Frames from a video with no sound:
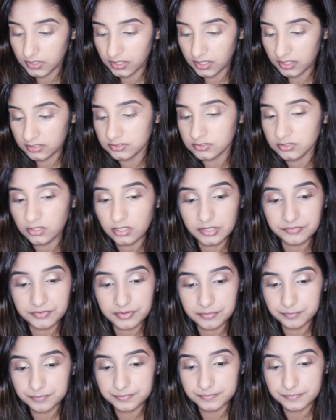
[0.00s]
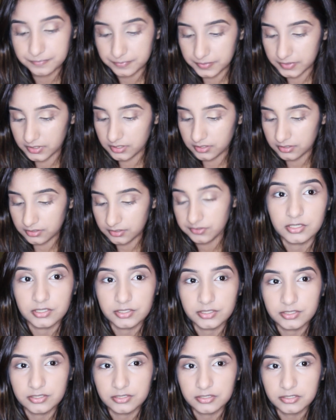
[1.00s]
it's not even been a
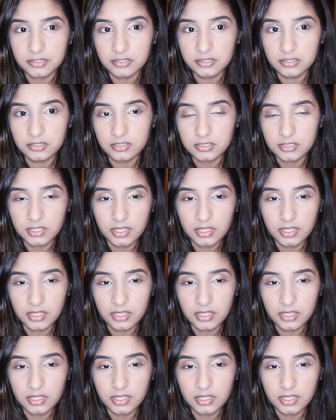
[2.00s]
year.